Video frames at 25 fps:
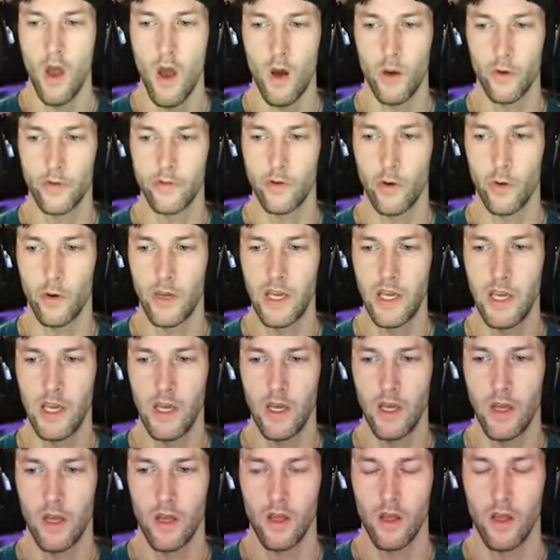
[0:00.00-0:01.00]
No, so
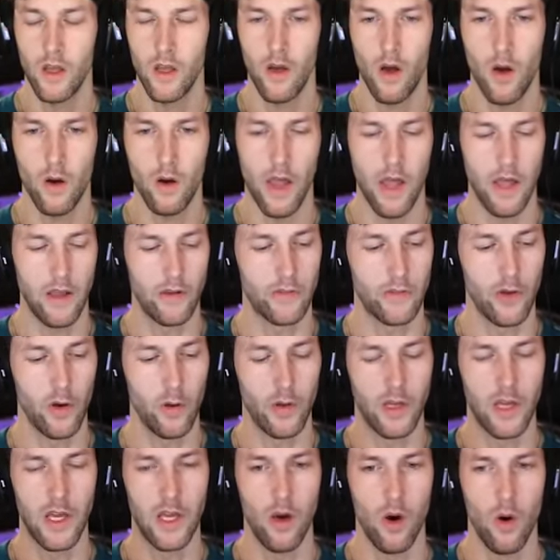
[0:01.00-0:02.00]
he... Okay,
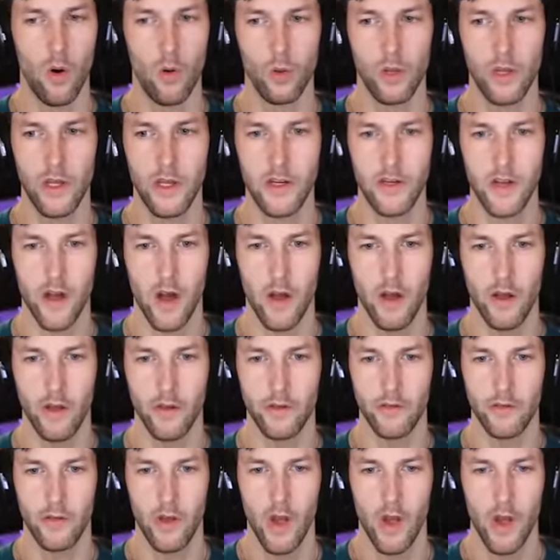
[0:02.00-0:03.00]
so he only
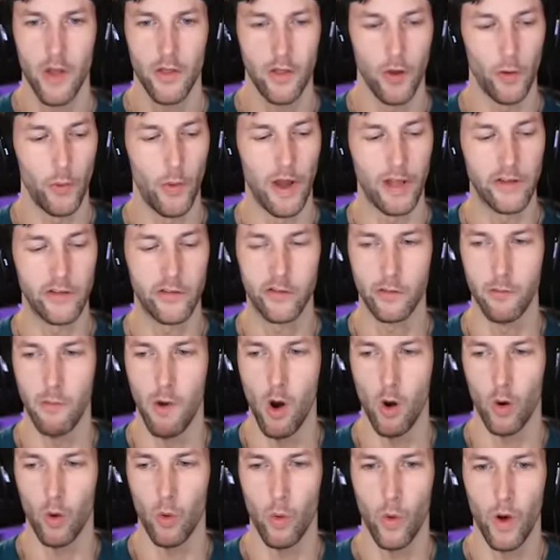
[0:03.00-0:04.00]
does the red
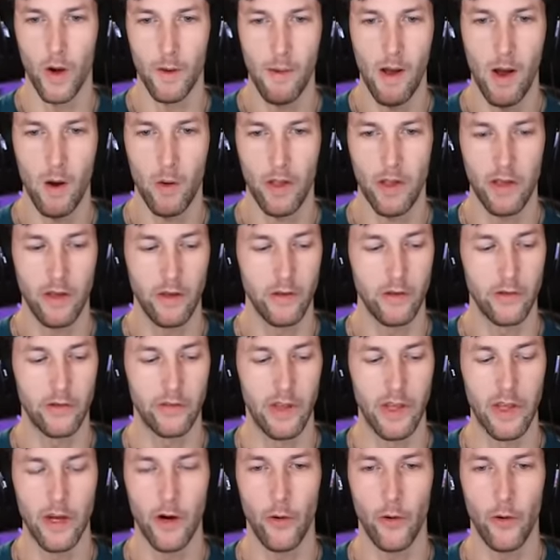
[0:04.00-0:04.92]
smoke. What about his